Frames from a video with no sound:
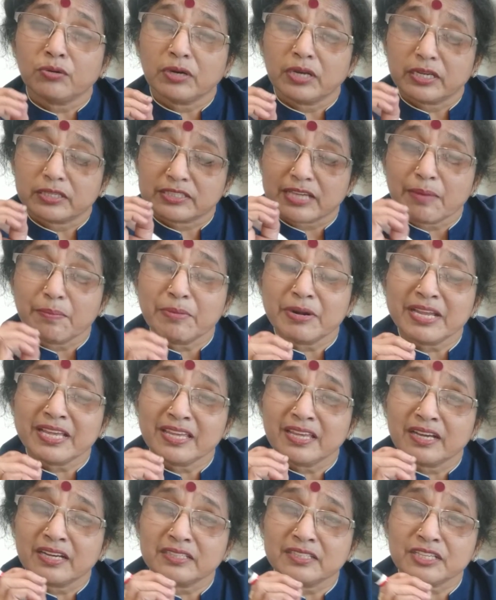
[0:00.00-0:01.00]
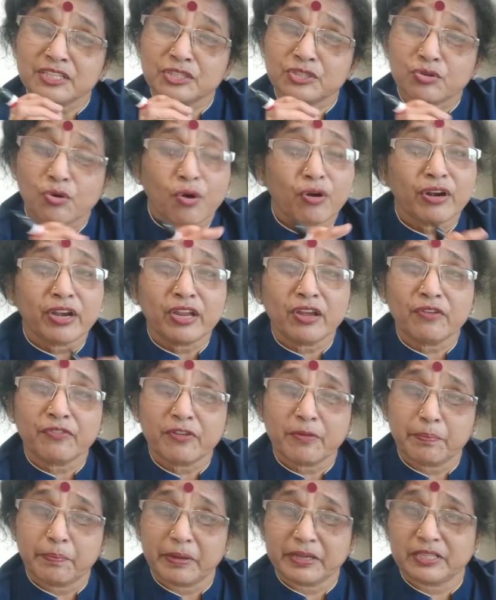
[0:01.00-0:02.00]
Somebody hears a story of
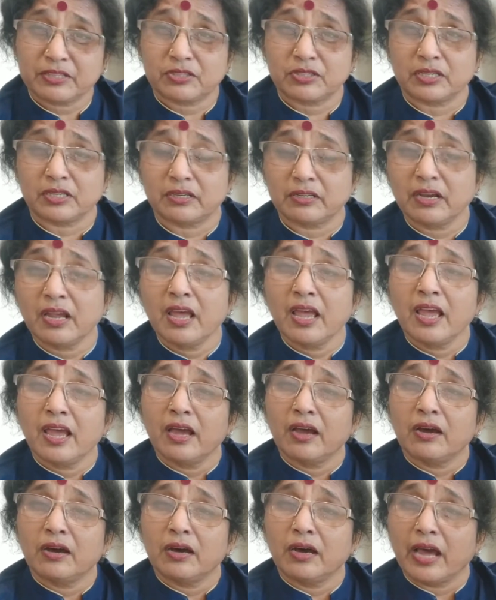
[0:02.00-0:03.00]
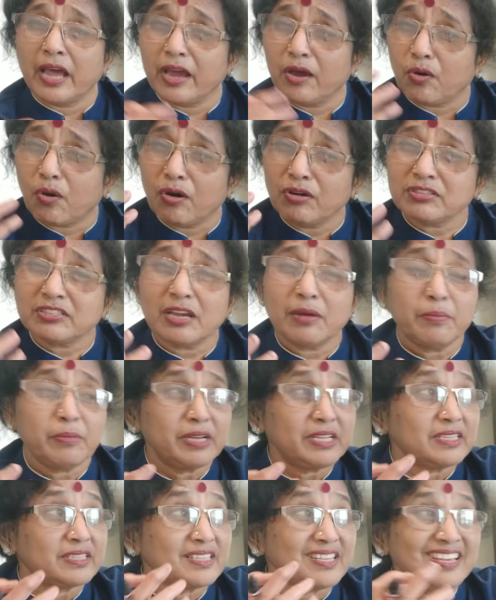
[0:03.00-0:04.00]
a picture or
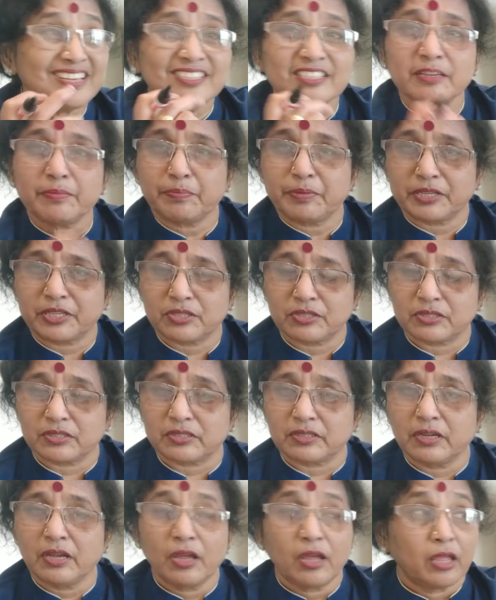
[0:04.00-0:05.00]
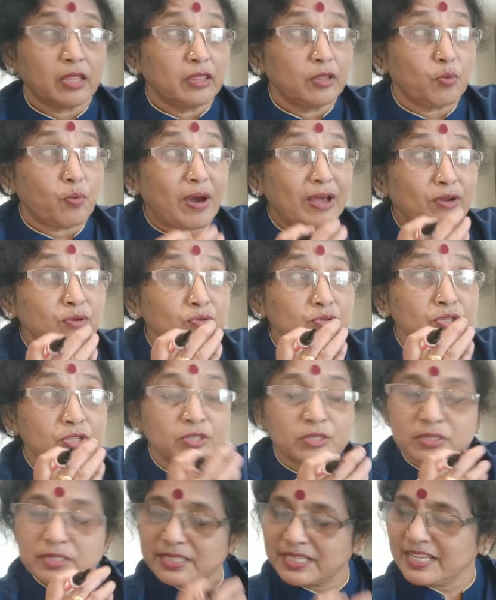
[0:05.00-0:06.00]
somebody sees a picture. The one who
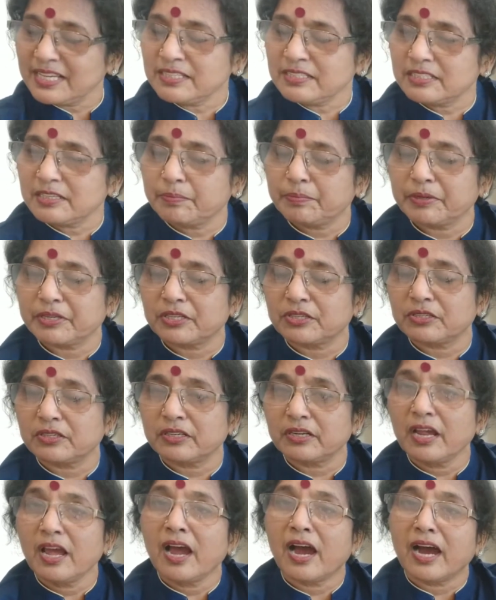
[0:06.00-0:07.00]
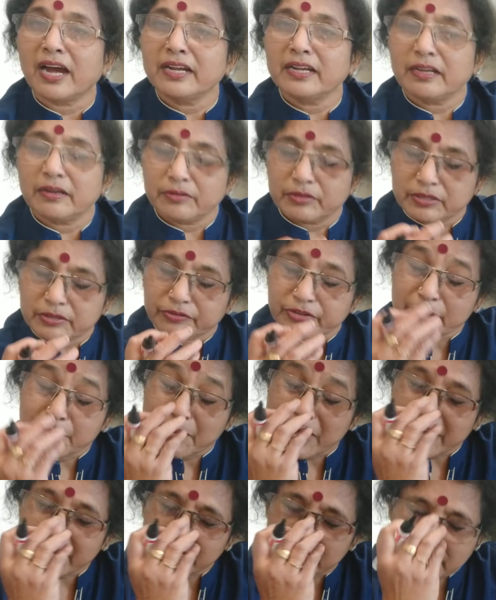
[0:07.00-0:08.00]
sees the picture,
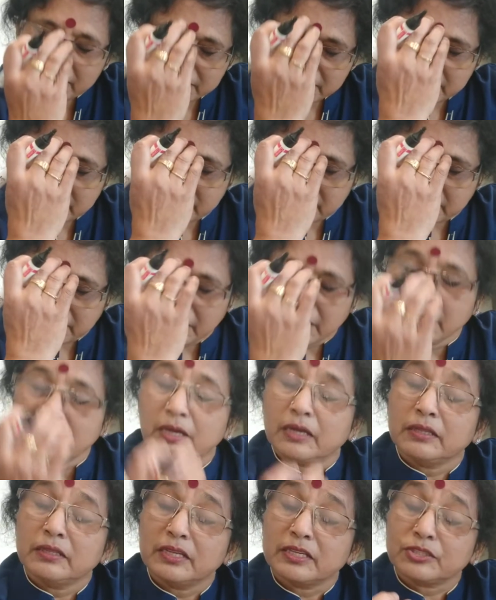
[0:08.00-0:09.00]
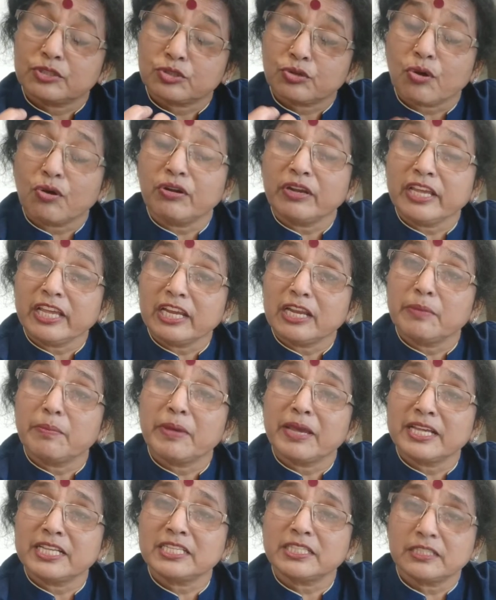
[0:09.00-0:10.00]
the story
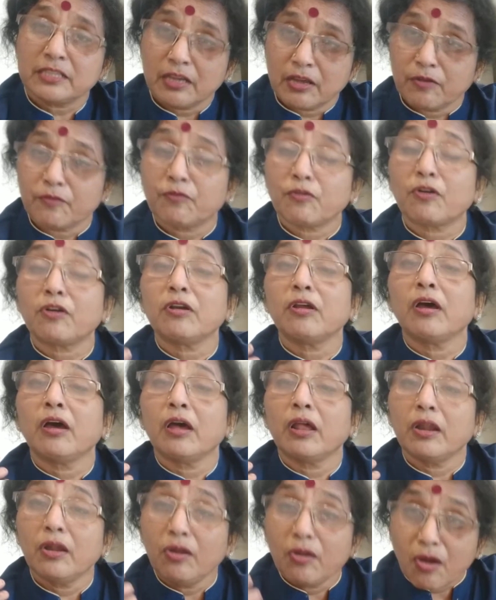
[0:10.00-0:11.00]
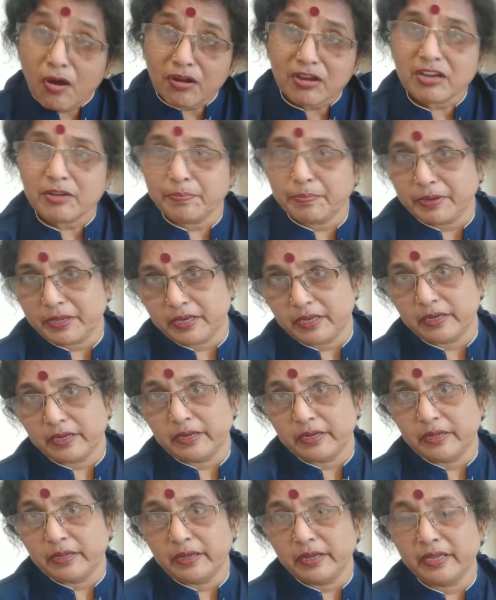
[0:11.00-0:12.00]
remains for longer
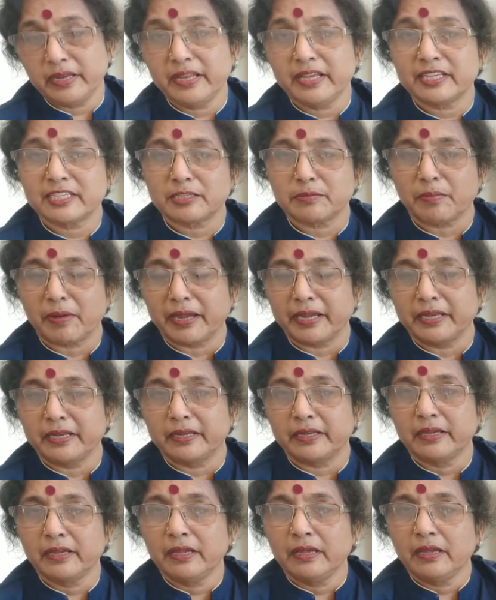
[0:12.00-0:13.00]
period in his mind.